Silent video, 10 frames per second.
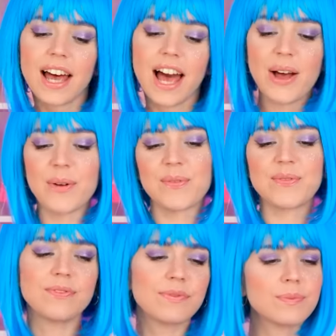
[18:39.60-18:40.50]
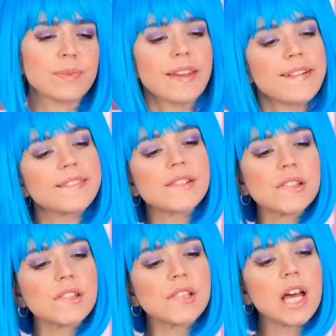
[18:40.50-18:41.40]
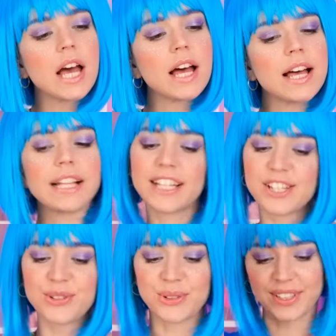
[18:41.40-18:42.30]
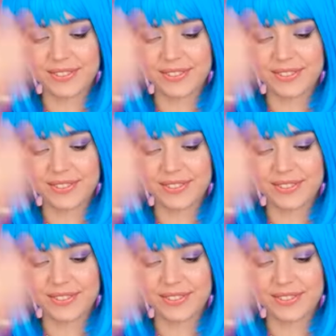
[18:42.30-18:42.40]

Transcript: flashlight anymore. Let's do